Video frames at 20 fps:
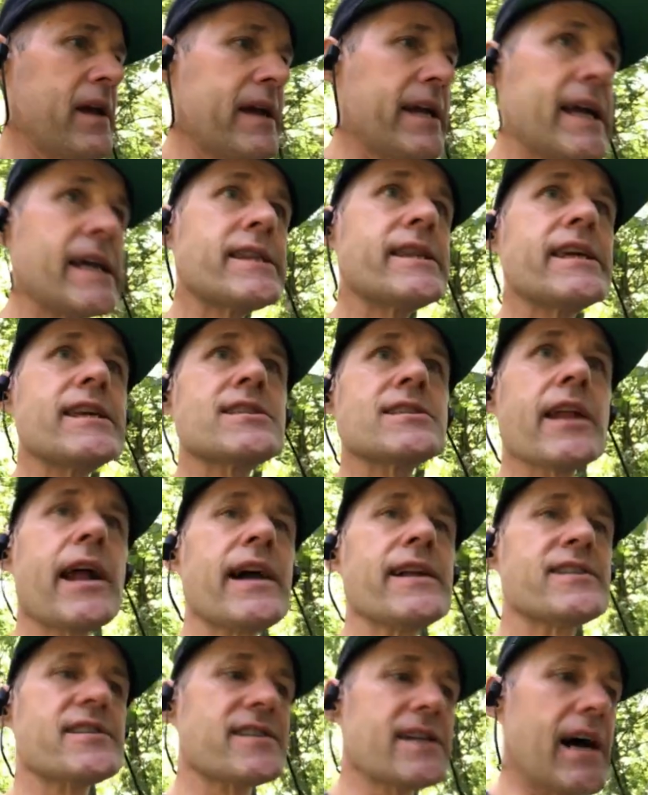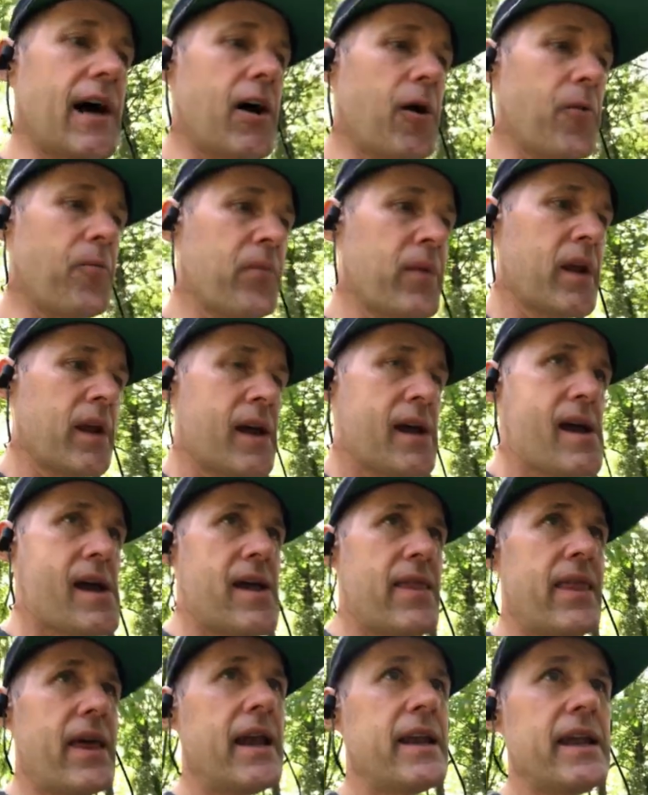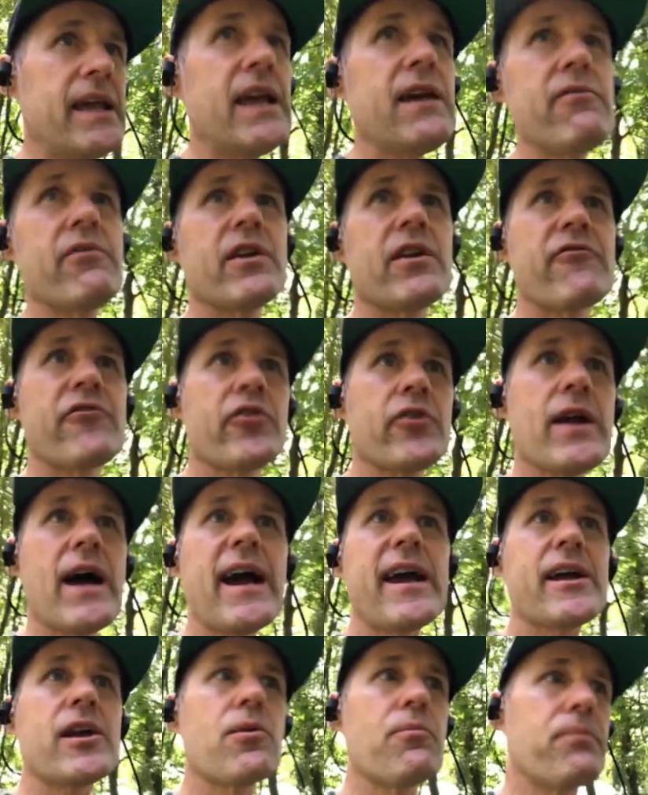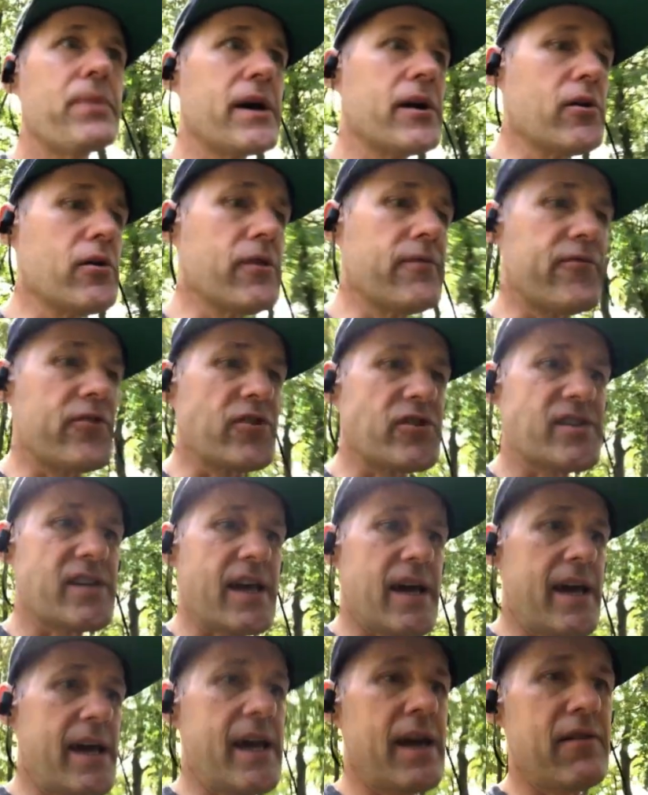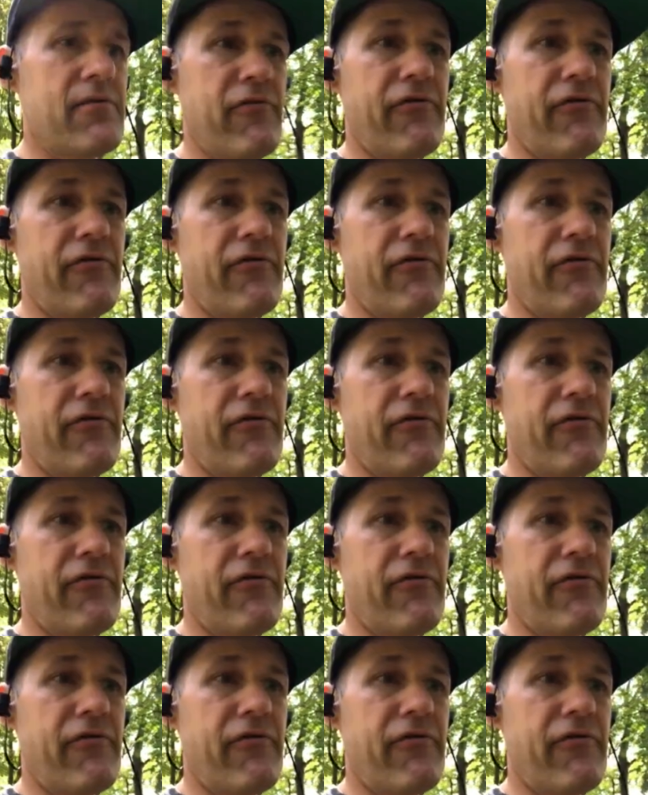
Get these lots now, and then even if you're not going to build for, say,